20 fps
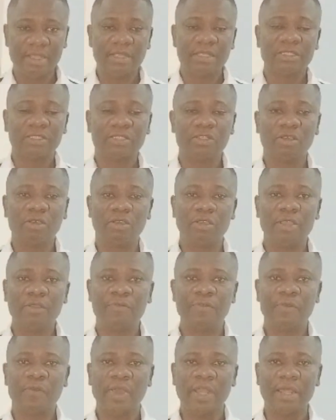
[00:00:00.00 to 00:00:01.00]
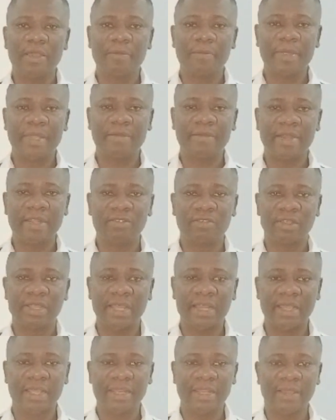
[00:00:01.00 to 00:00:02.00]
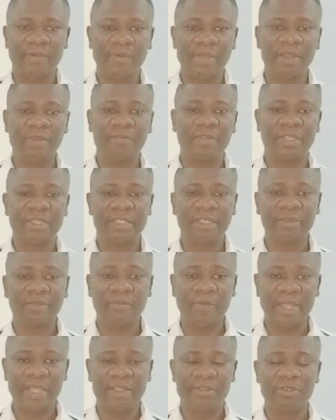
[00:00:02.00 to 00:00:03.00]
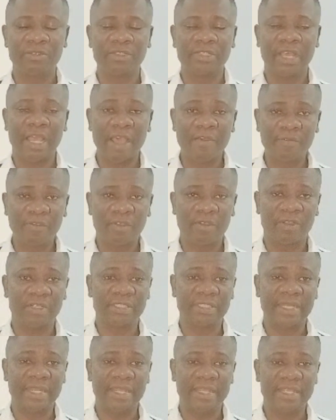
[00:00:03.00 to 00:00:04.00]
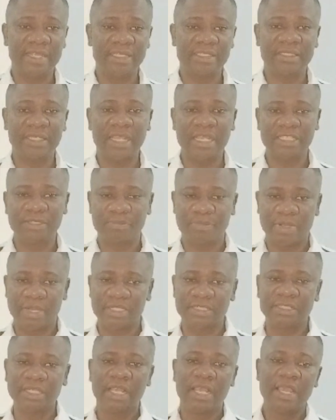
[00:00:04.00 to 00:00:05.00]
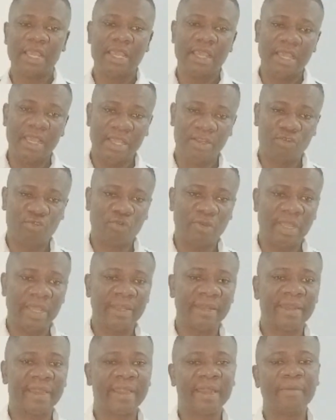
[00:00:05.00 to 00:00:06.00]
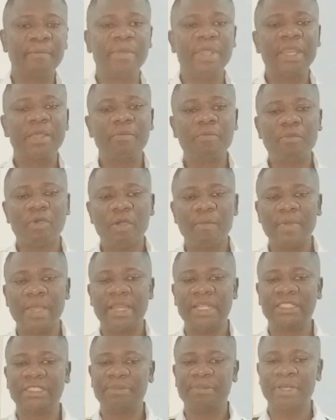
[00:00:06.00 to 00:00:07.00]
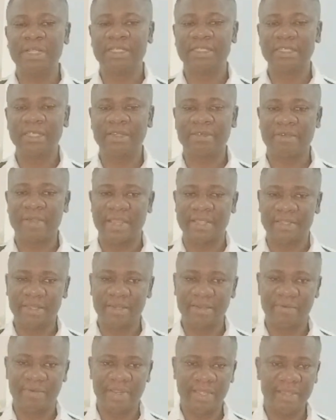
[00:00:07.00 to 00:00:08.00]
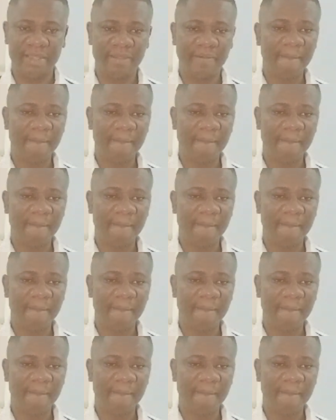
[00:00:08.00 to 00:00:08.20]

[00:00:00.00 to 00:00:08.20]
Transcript: So if you want to migrate to Canada, one of the ways you have to consider is express entry, and there are minimum eligibility criteria,